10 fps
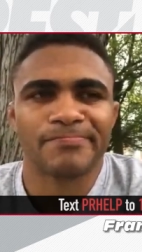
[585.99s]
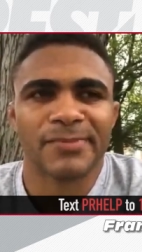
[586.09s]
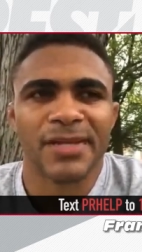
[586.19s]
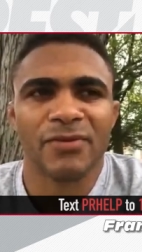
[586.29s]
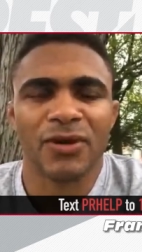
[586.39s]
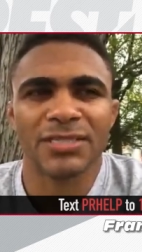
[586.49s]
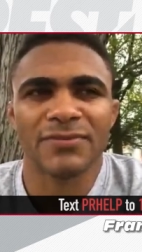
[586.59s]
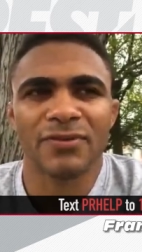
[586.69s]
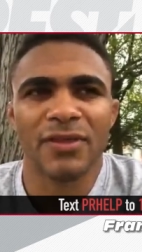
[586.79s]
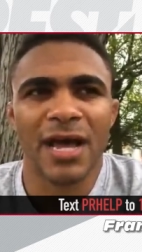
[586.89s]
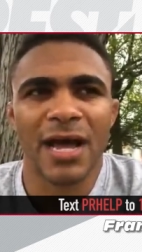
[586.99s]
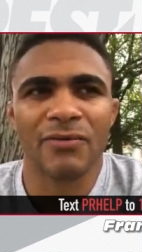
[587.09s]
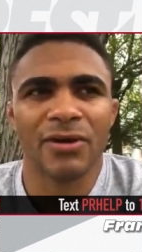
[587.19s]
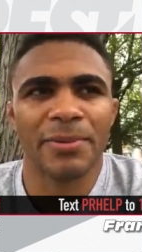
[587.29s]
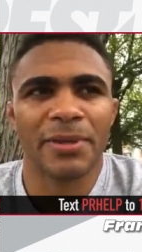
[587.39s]
if it wasn't for that, I
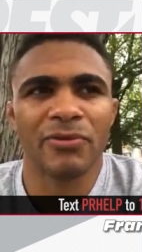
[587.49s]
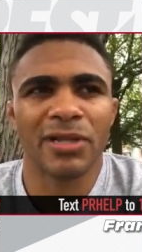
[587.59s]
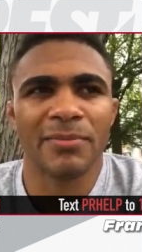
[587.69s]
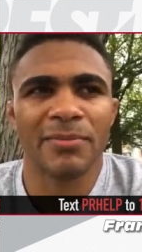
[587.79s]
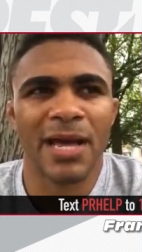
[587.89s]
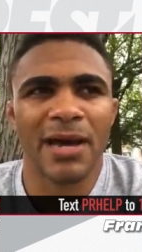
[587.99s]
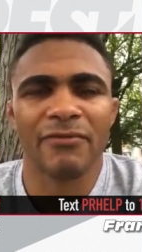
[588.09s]
would have been really mad,